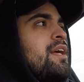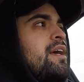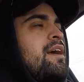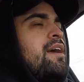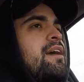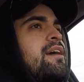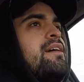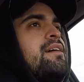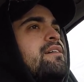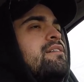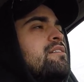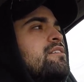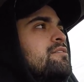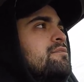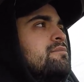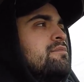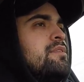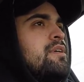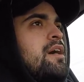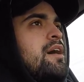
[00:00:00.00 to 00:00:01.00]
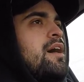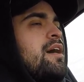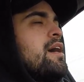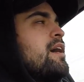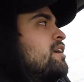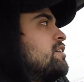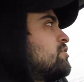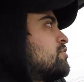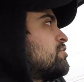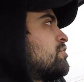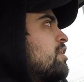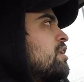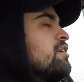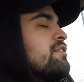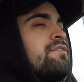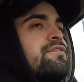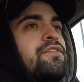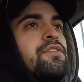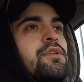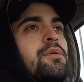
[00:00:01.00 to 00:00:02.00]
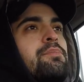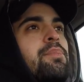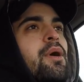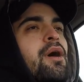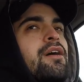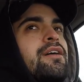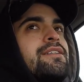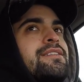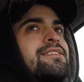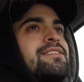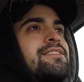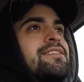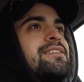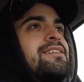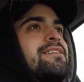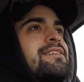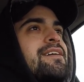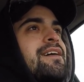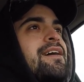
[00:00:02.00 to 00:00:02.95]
and I got a trunk full of parts.